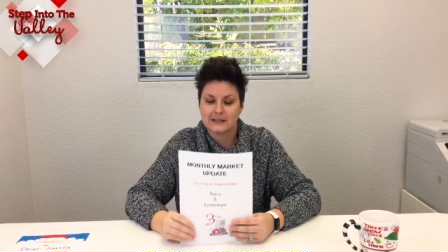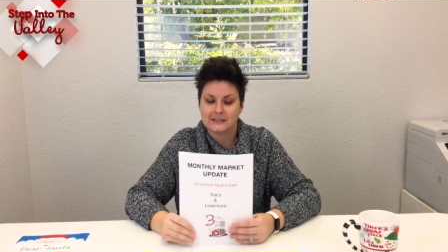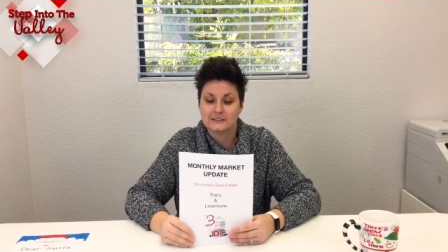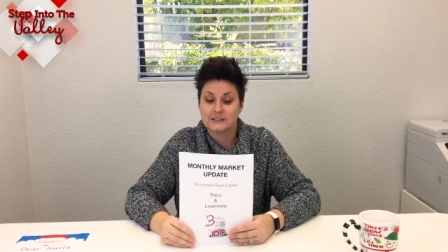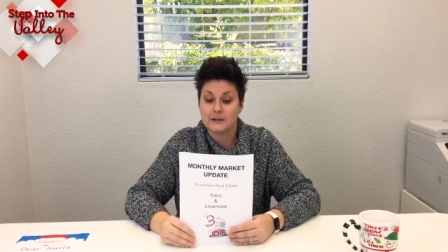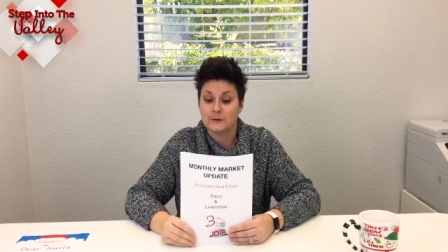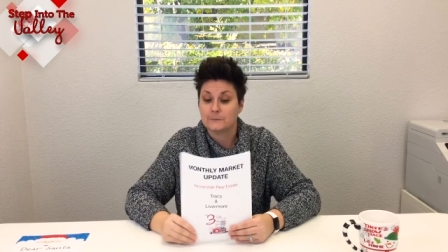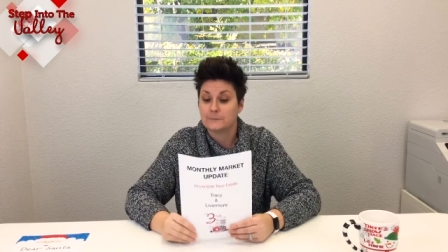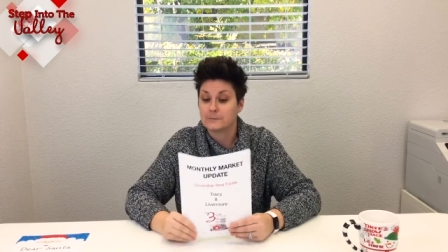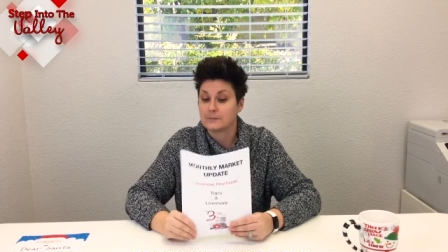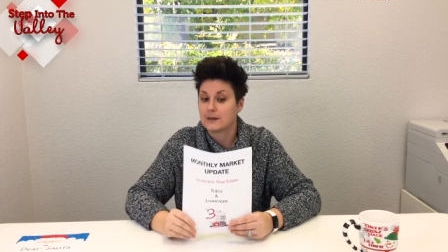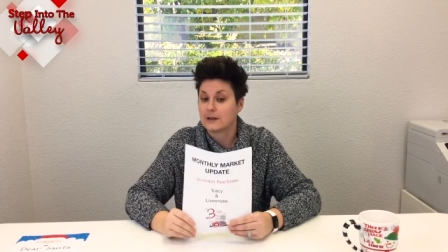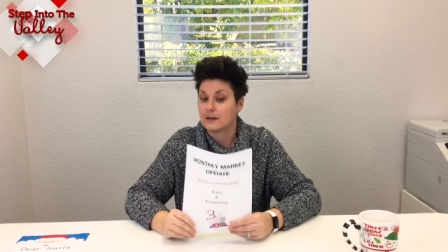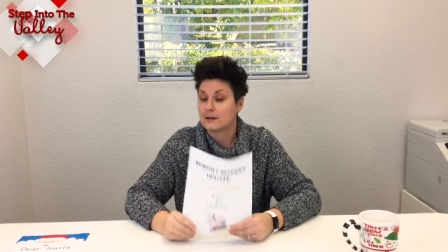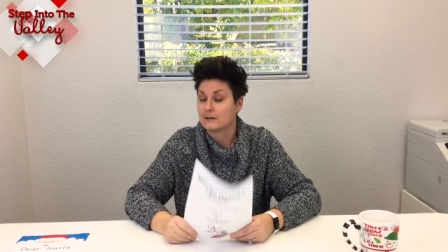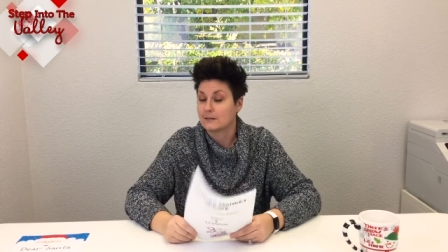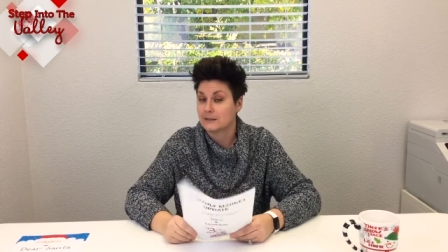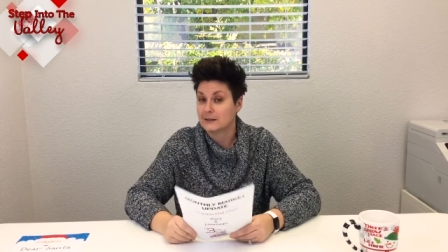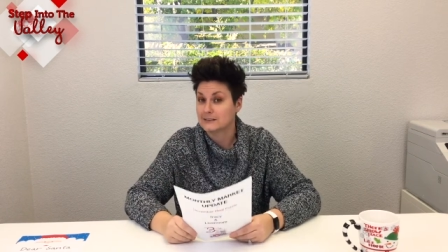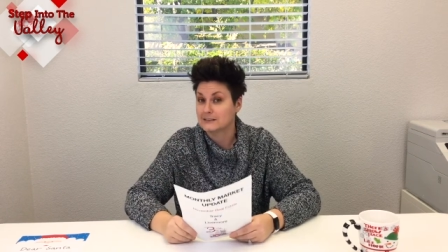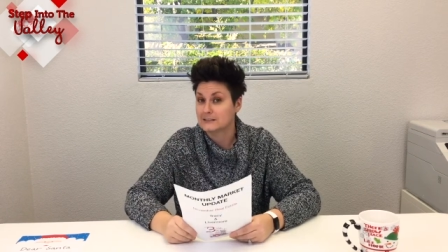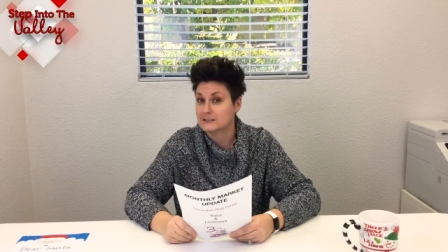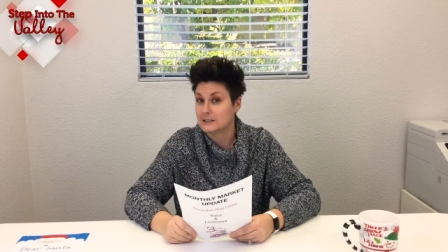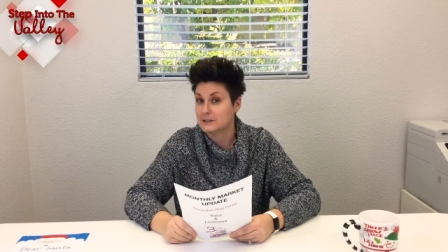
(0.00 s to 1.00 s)
So,
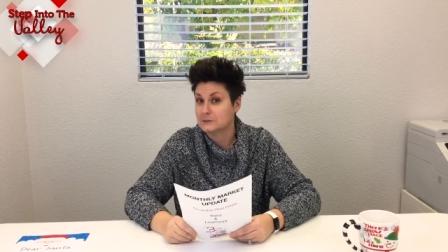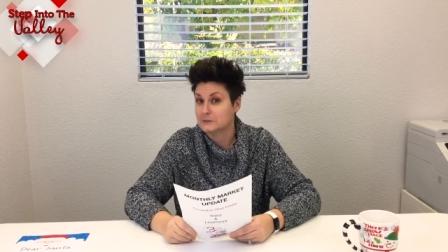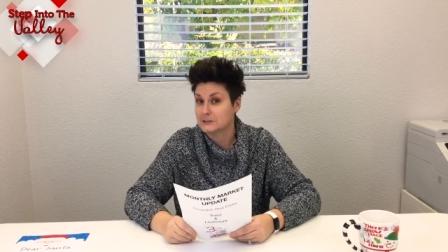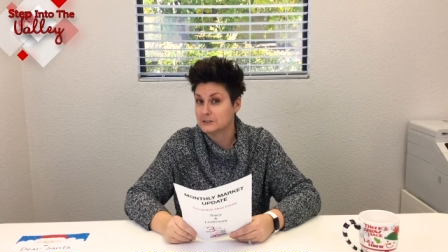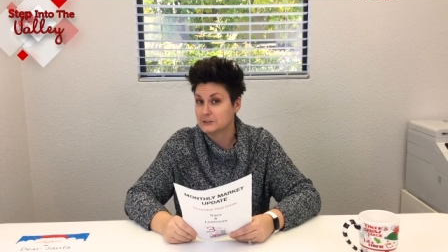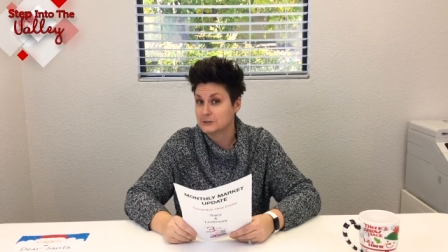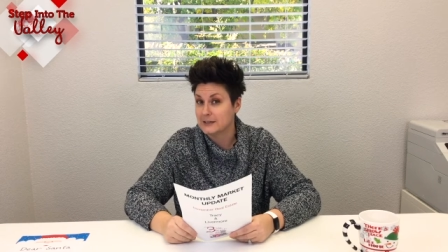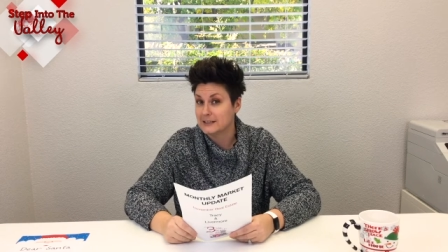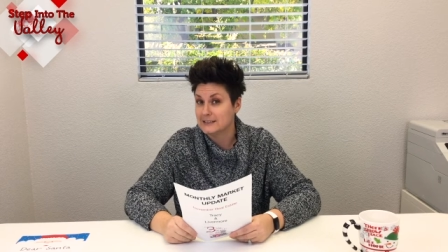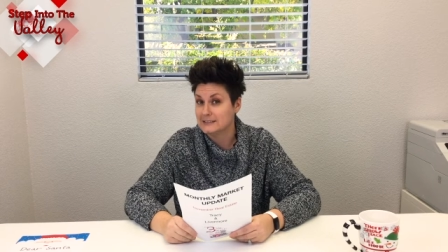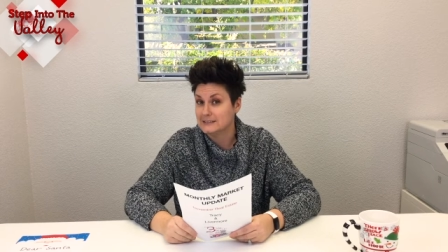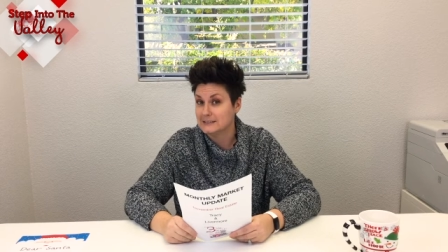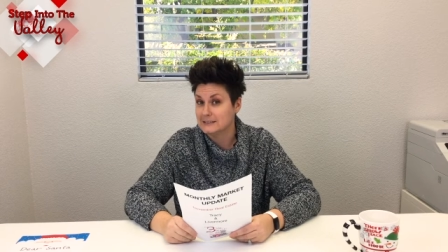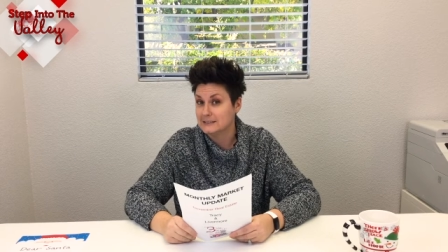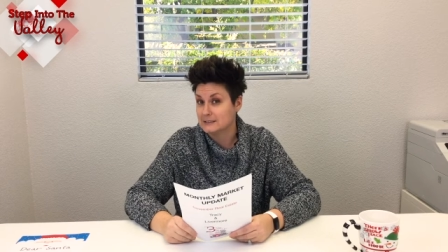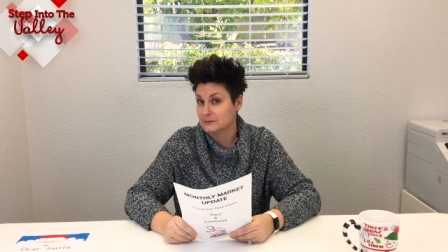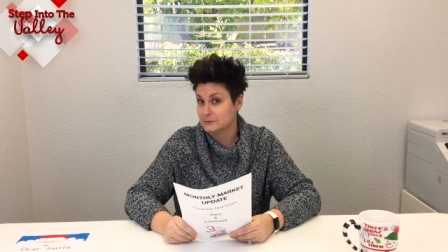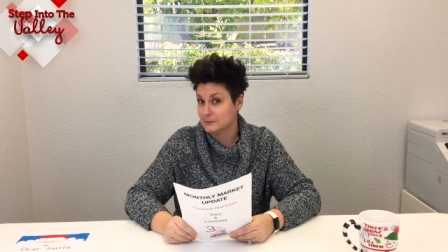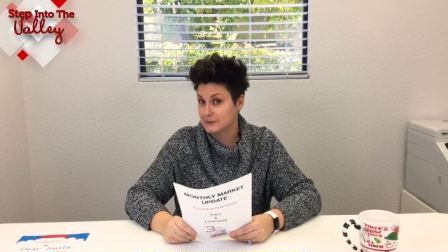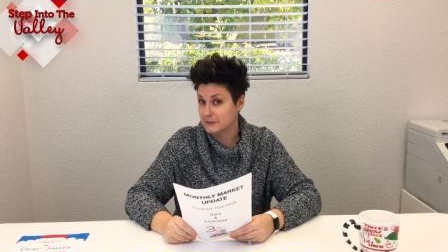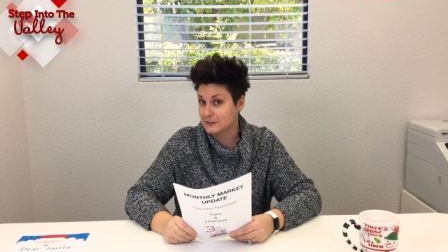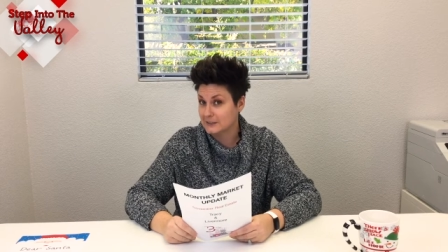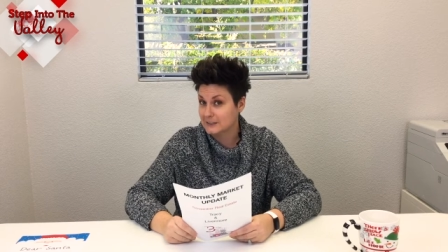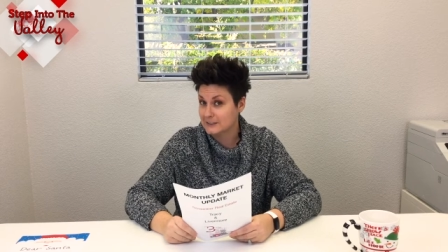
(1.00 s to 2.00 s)
let's start with Tracy because
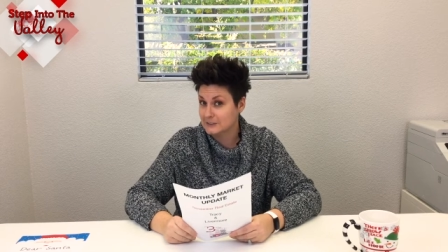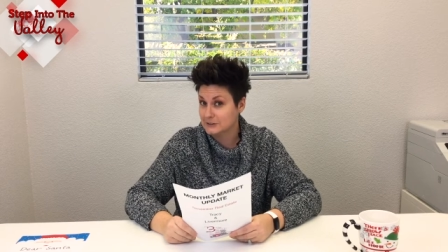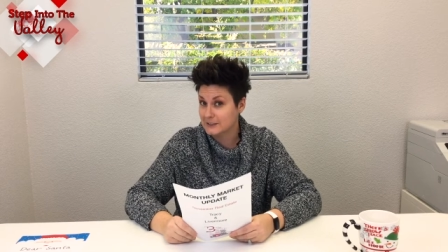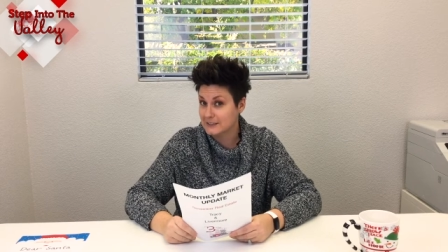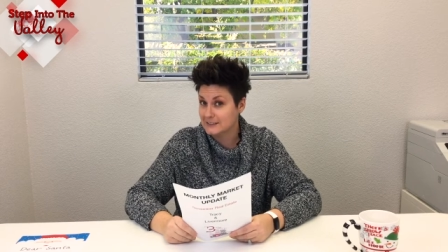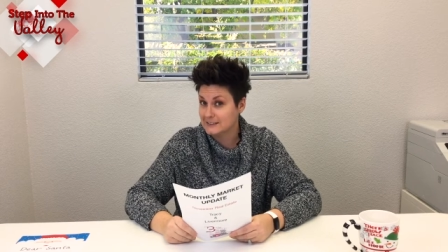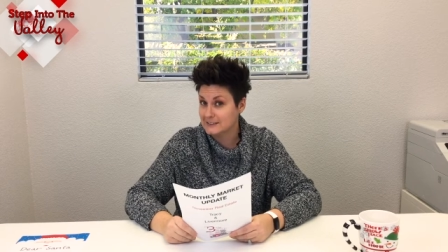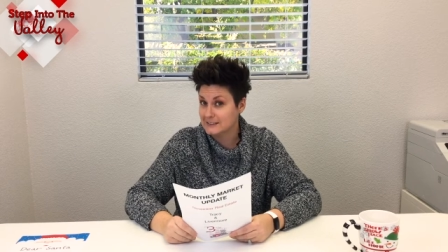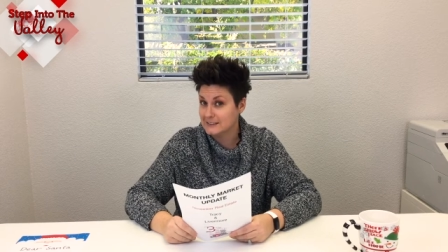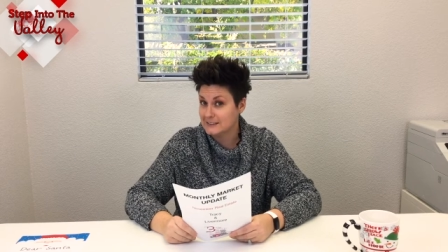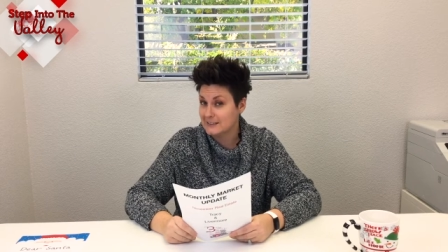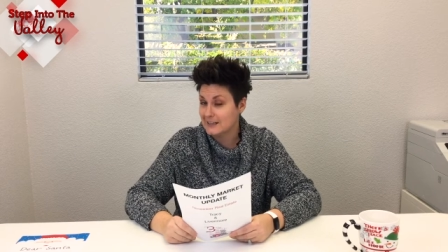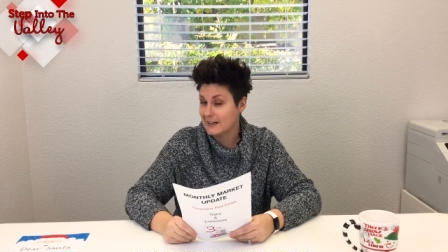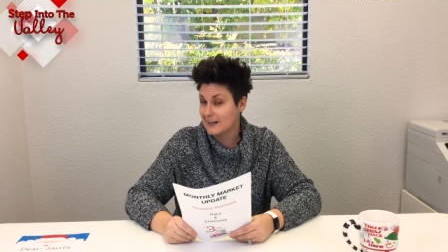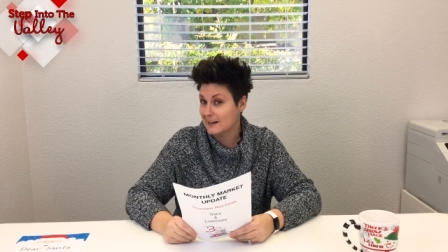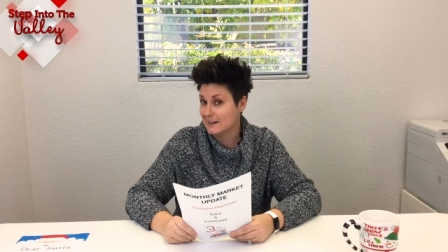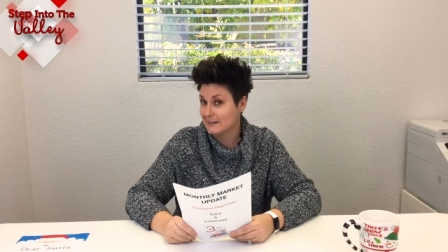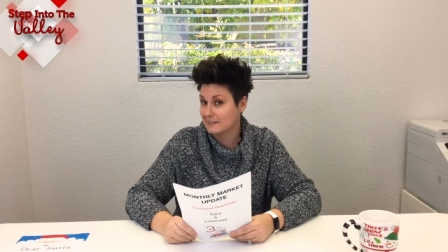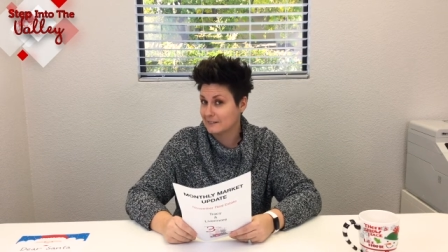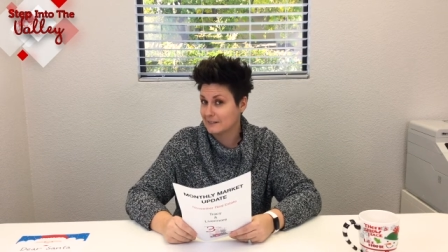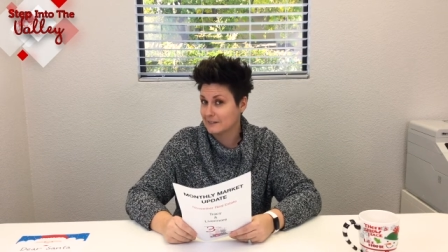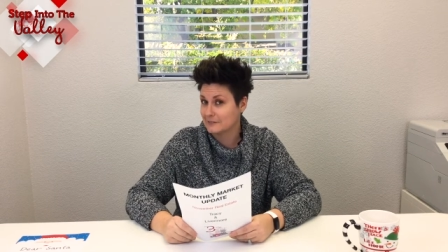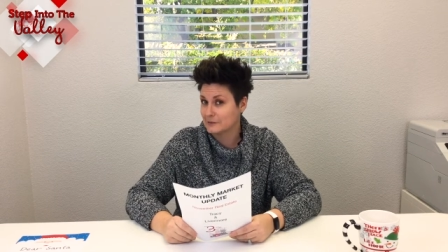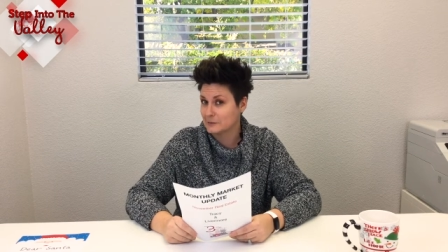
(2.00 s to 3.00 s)
we look at Tracy
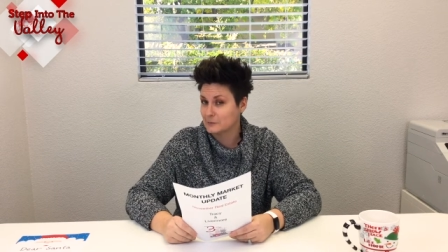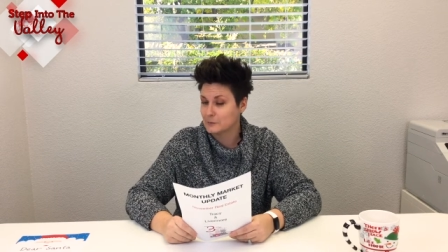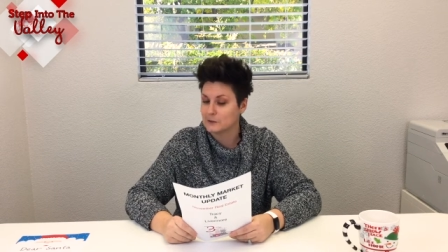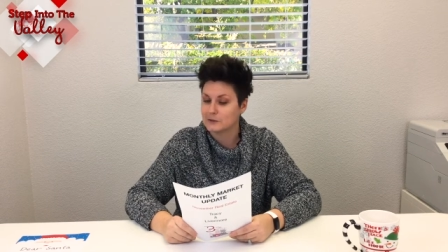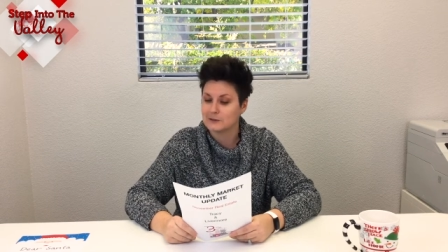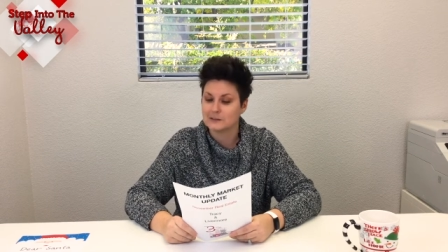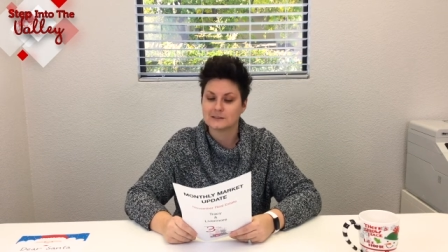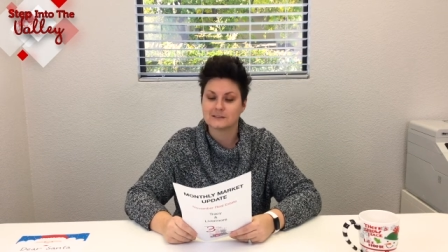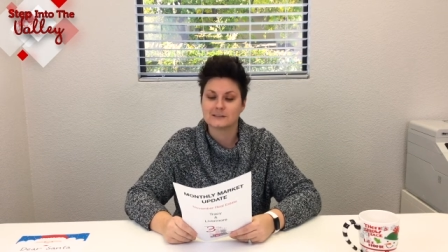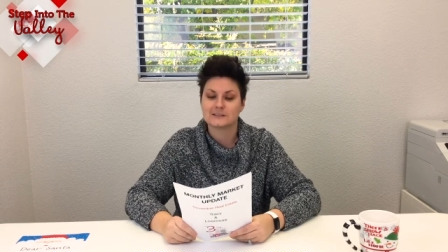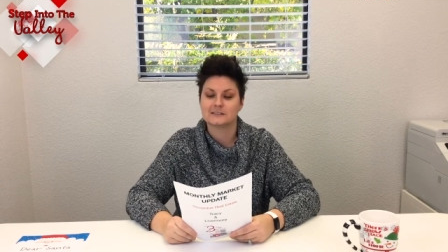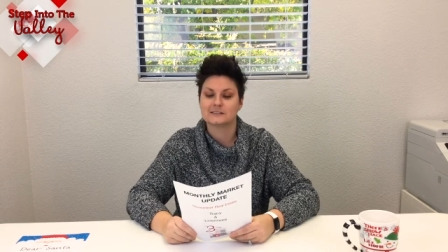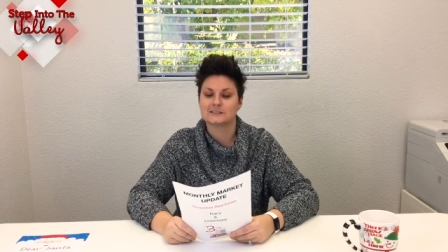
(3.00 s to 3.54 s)
and Livermore.